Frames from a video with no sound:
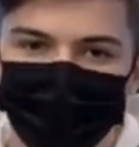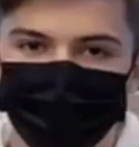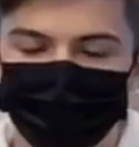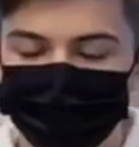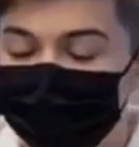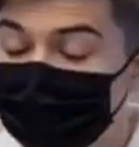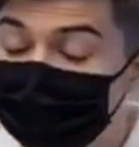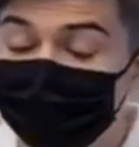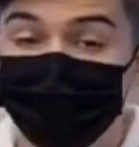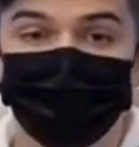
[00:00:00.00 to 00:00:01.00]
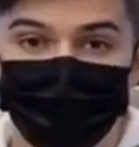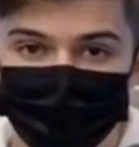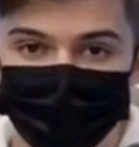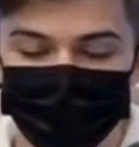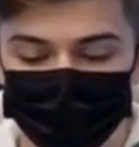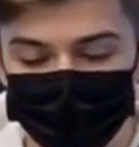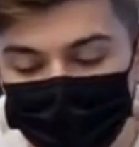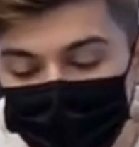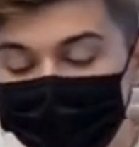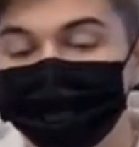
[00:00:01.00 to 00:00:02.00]
will produce noticeably different
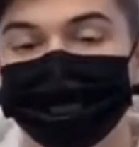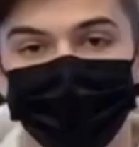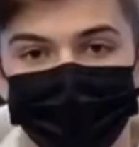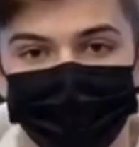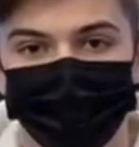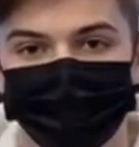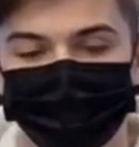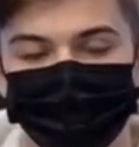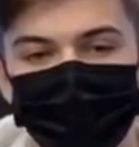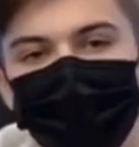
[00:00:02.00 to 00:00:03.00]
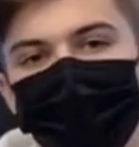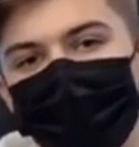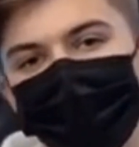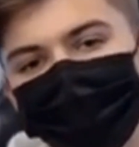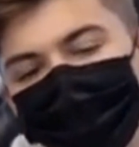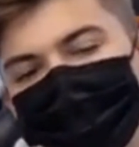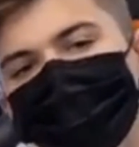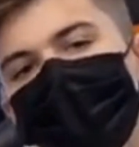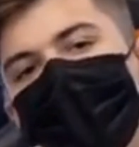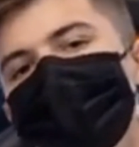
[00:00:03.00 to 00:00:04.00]
results. Common lighting
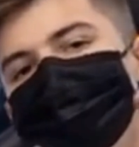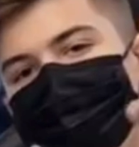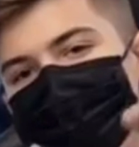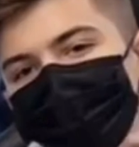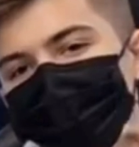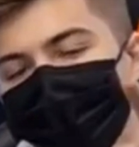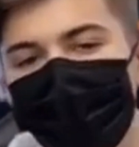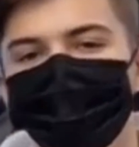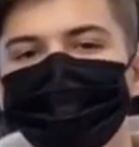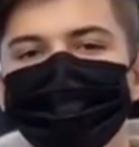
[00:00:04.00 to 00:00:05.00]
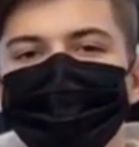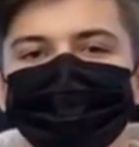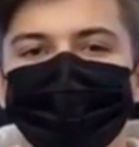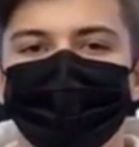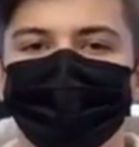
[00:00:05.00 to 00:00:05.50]
terms worth using: golden